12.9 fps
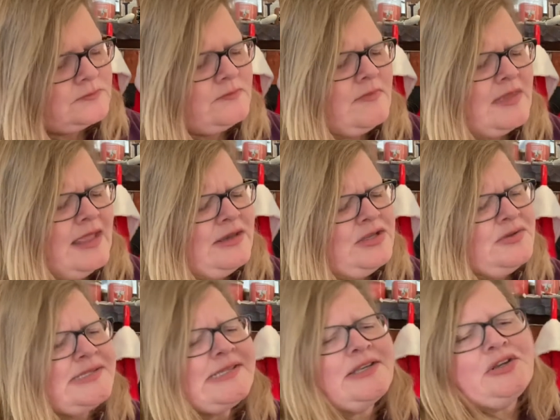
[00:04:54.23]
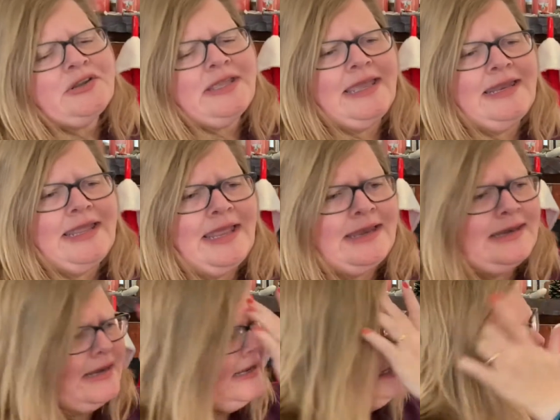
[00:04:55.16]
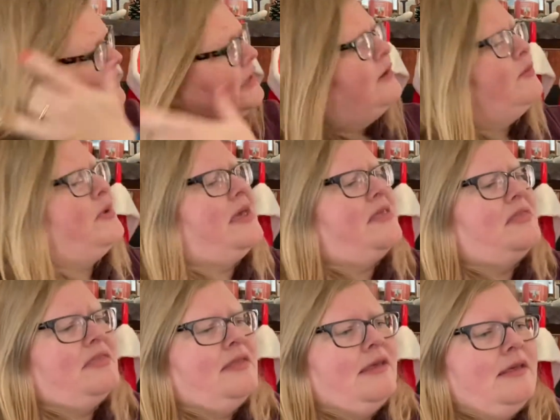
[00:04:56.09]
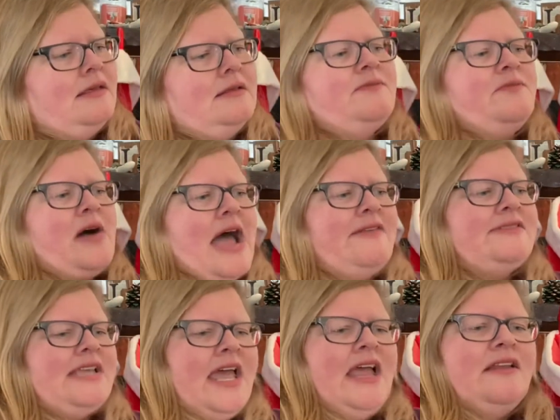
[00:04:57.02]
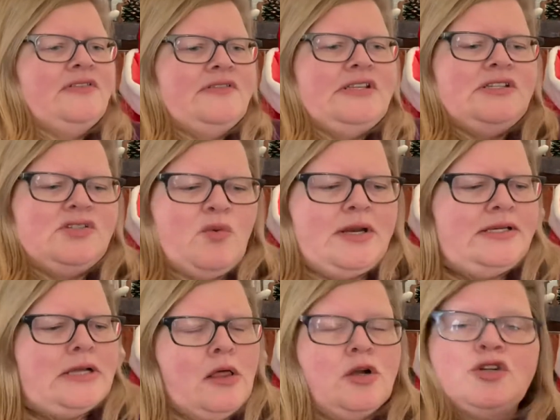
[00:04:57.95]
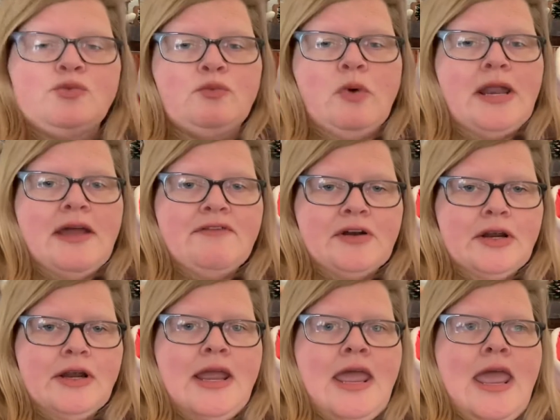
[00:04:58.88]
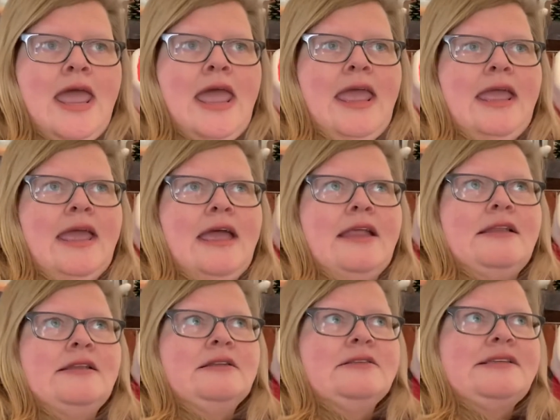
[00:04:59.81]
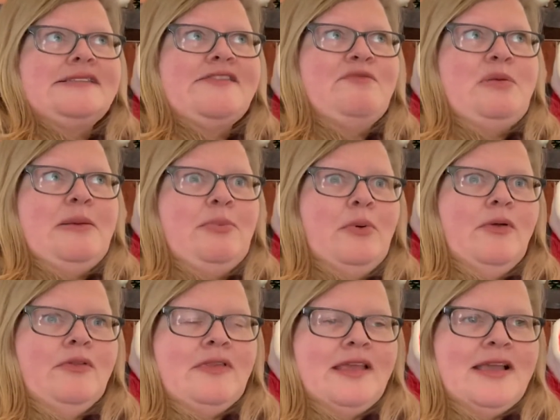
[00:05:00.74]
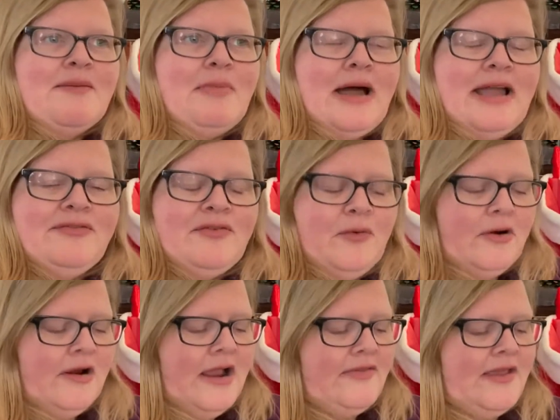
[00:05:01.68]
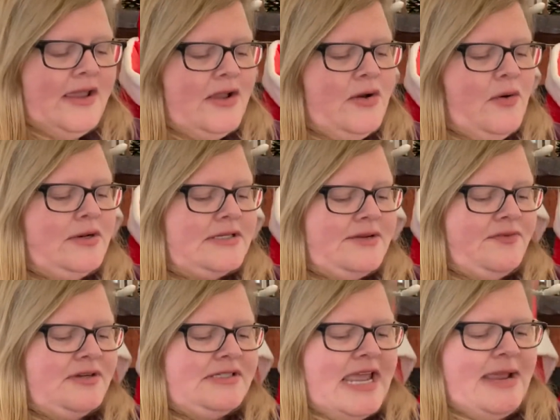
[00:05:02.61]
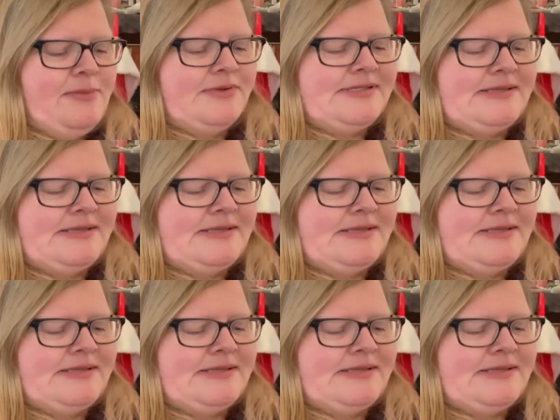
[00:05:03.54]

and you send your kid in with $5, $10, $15, $20, whatever, and a list of people they can buy for, and they can go to different tables and